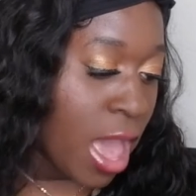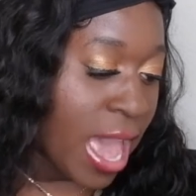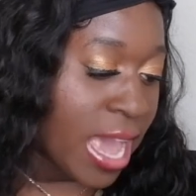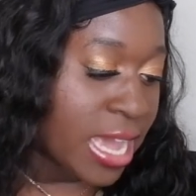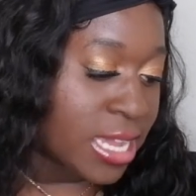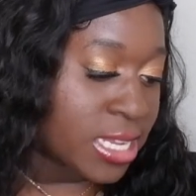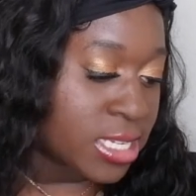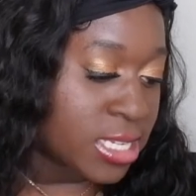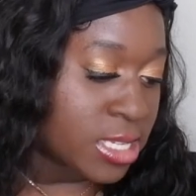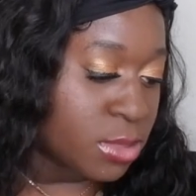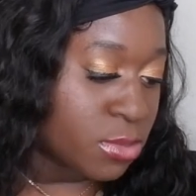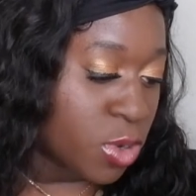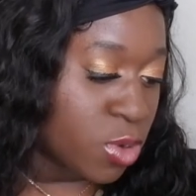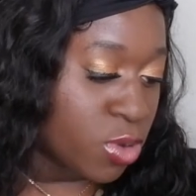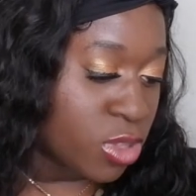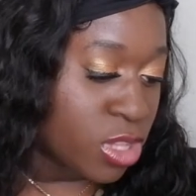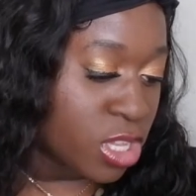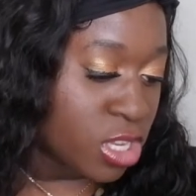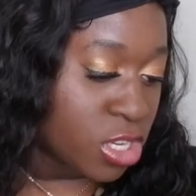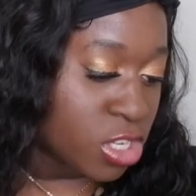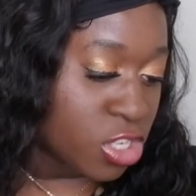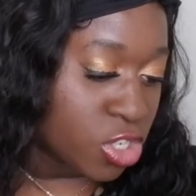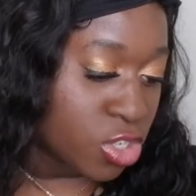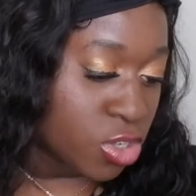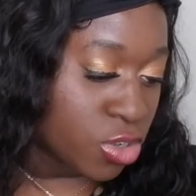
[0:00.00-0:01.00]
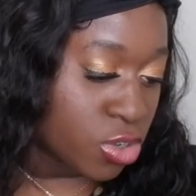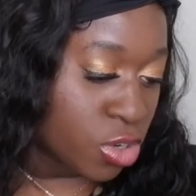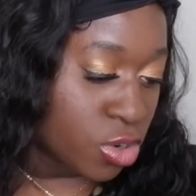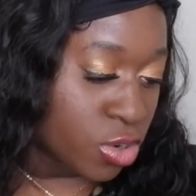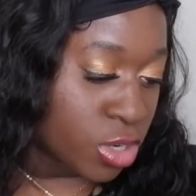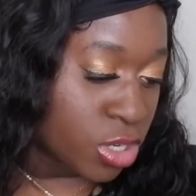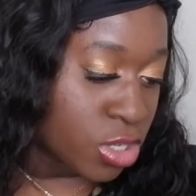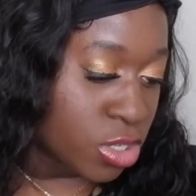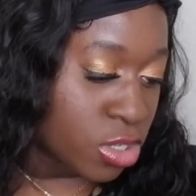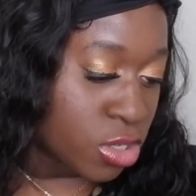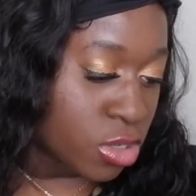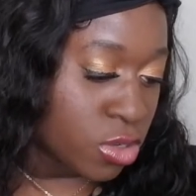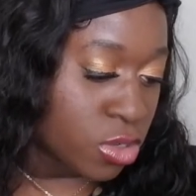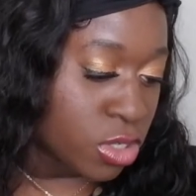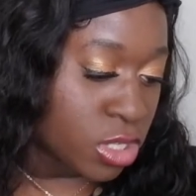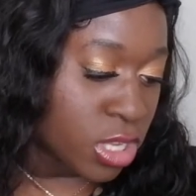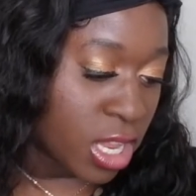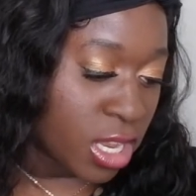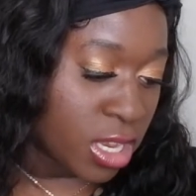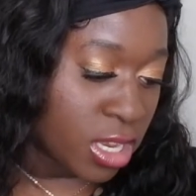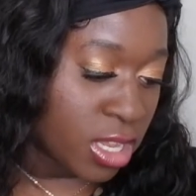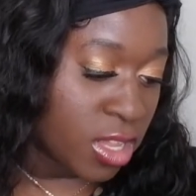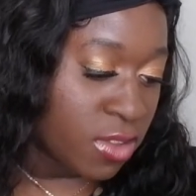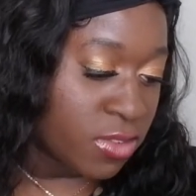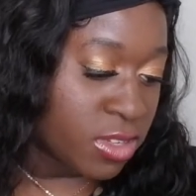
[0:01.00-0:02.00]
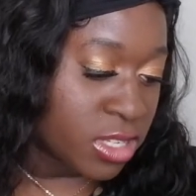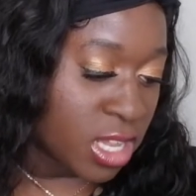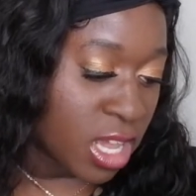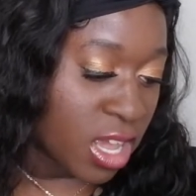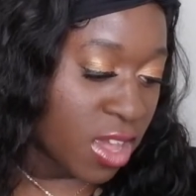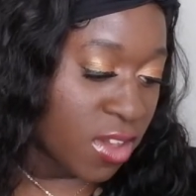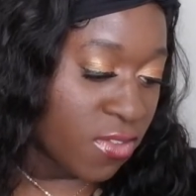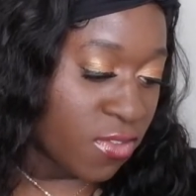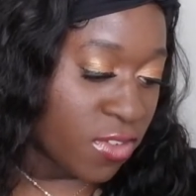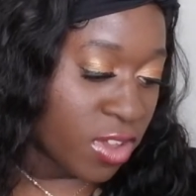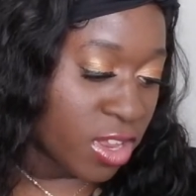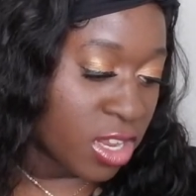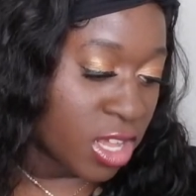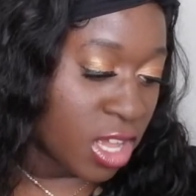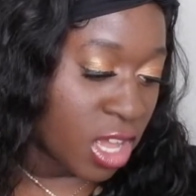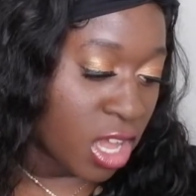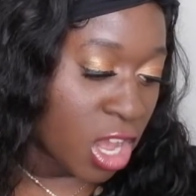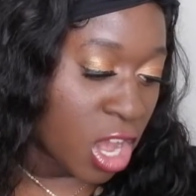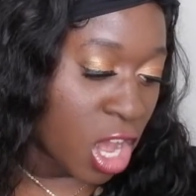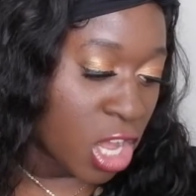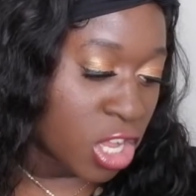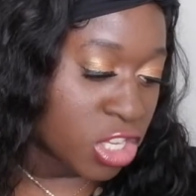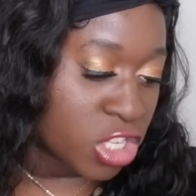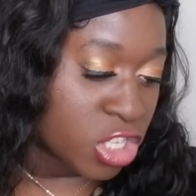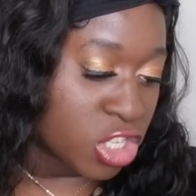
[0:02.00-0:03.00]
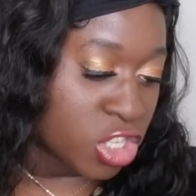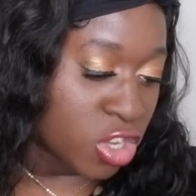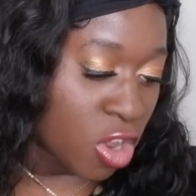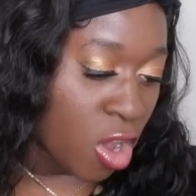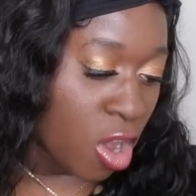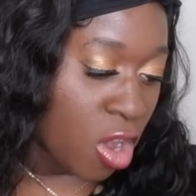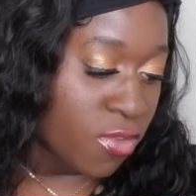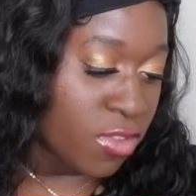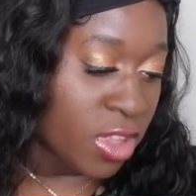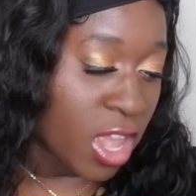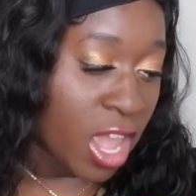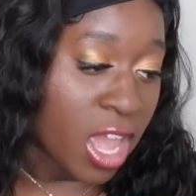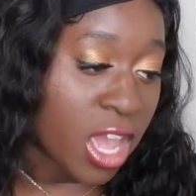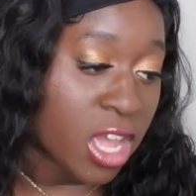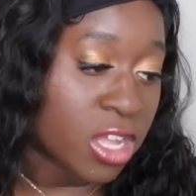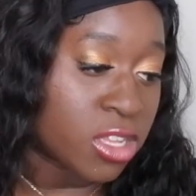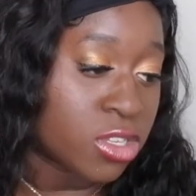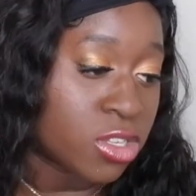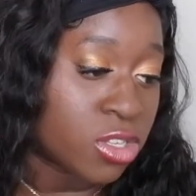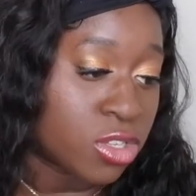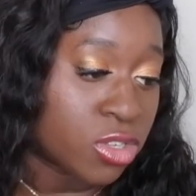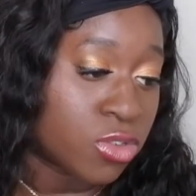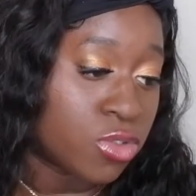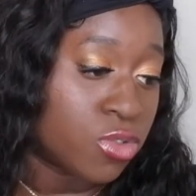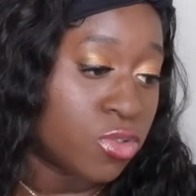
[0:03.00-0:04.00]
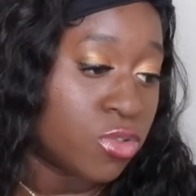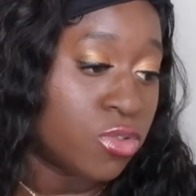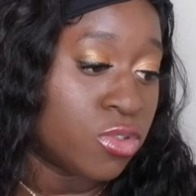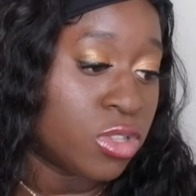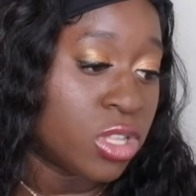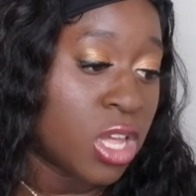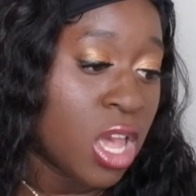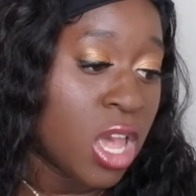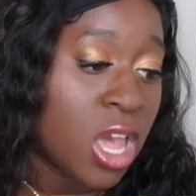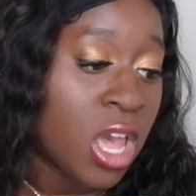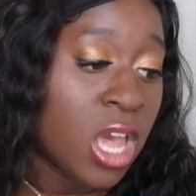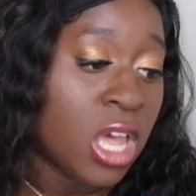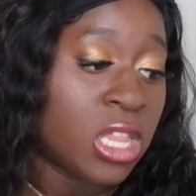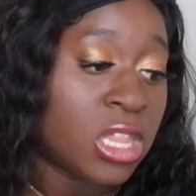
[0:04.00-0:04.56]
has smoothing sugar crystals and leaves skin feeling soft and soothed.